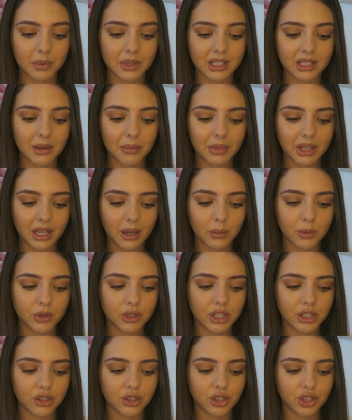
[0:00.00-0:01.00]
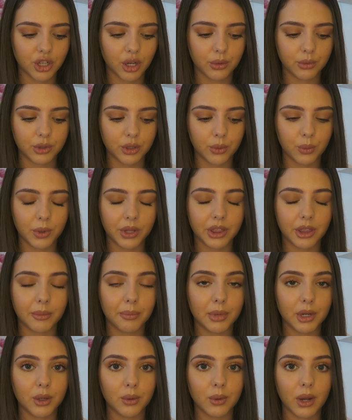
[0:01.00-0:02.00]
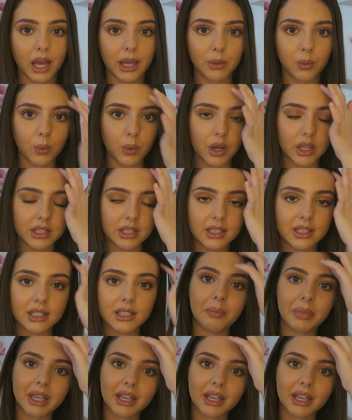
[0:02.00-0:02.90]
But something I wanted to show you with the blue light ones,